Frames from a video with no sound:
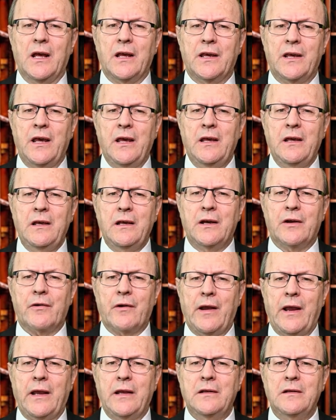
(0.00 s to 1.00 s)
King
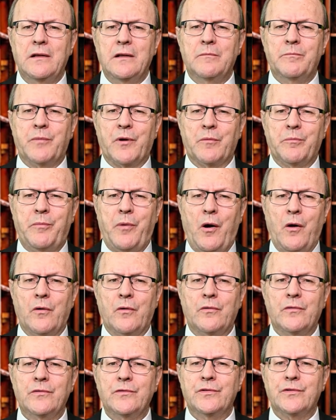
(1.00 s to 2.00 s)
Crane
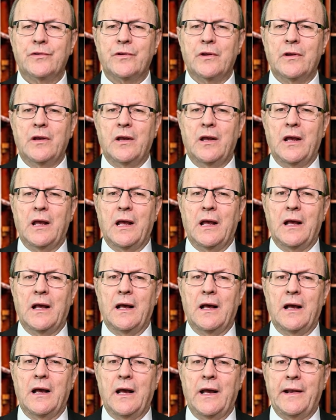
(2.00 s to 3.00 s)
proposed
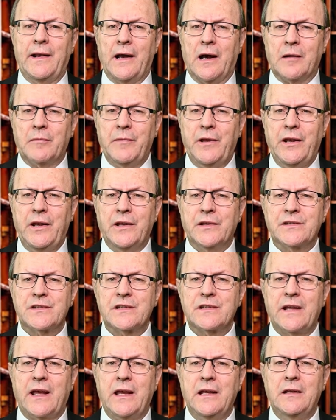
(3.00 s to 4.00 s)
an Armenian
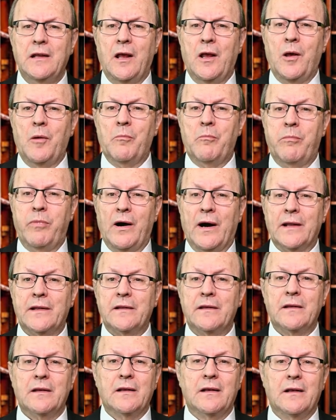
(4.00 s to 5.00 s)
state,
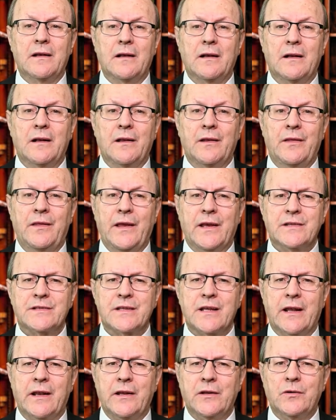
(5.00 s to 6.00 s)
but they
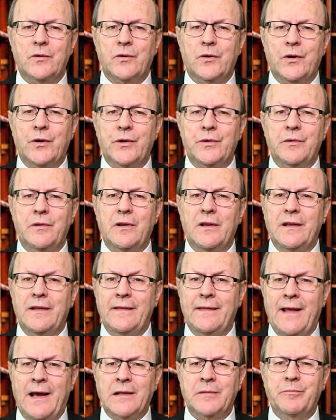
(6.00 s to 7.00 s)
said it could
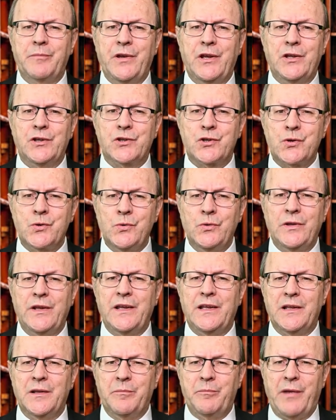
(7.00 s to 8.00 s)
not be truly
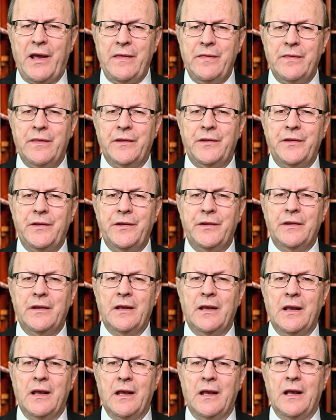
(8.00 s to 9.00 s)
independent
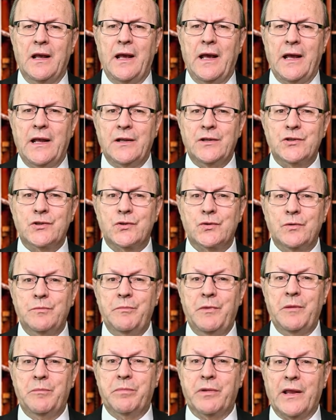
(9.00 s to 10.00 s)
and should
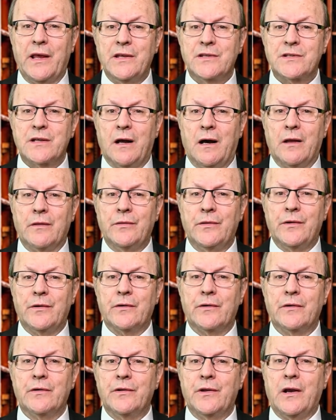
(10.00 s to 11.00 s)
be placed
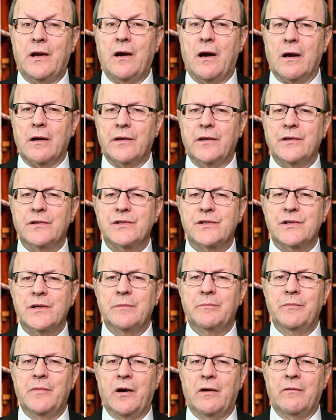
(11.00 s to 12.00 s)
under the
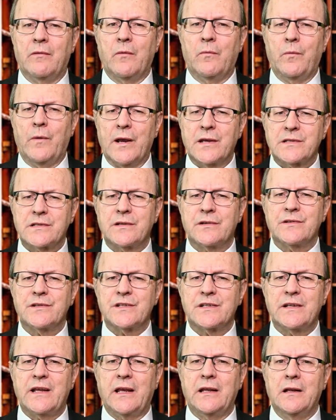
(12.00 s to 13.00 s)
guardianship of a Western
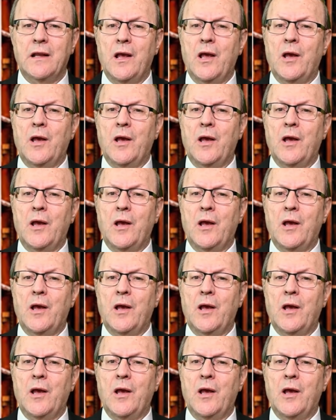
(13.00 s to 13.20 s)
state,